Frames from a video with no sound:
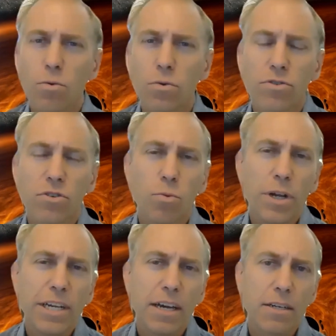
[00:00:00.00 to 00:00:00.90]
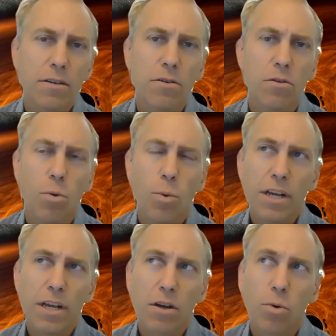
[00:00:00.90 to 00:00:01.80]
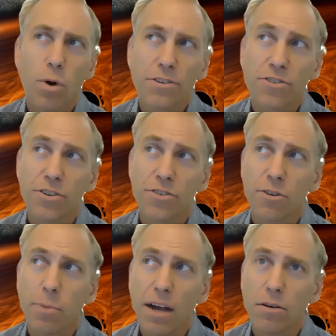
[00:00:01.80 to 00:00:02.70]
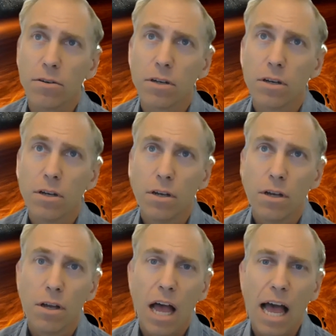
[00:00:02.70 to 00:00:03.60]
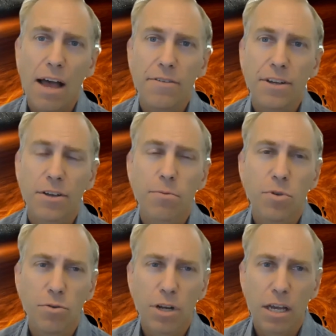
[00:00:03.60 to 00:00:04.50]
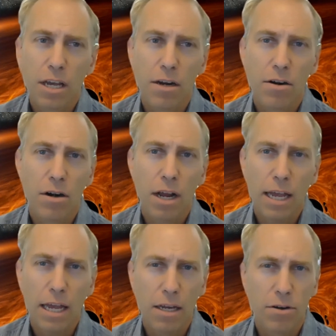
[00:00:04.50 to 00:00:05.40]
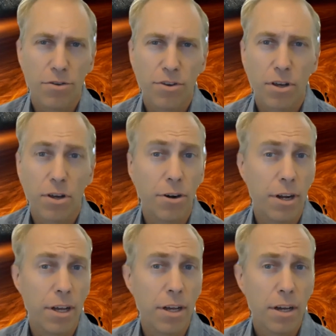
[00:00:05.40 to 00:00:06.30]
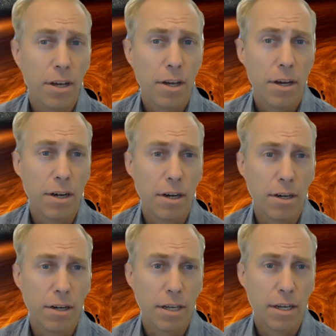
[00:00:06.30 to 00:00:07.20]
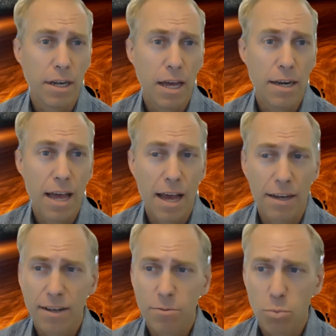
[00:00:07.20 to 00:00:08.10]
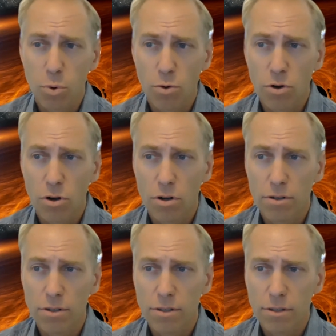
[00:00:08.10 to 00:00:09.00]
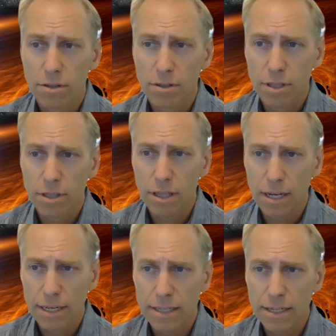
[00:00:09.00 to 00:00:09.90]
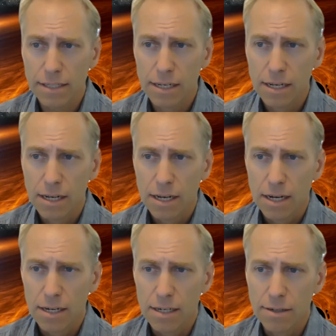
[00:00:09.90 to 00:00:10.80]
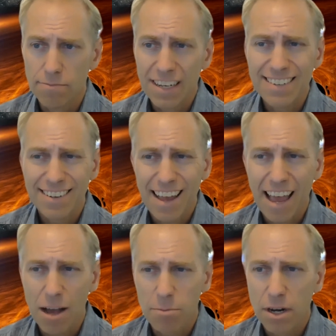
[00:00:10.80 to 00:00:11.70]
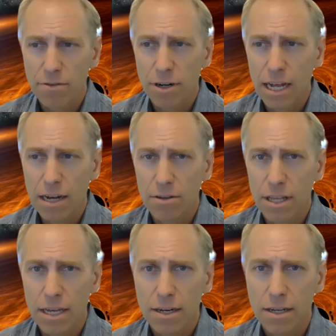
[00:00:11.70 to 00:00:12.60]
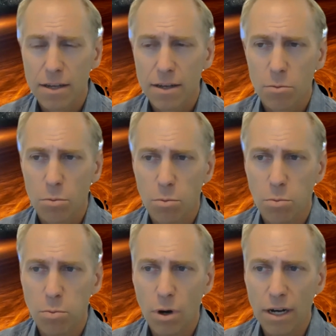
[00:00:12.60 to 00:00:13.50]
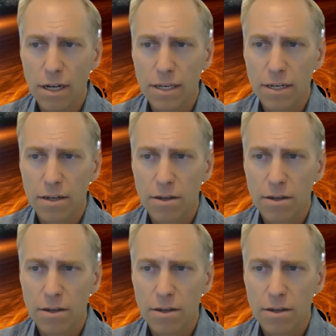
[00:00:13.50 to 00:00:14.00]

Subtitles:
so we get questions about having Communicator handle security. and access protocols like this. It does happen every now and then, but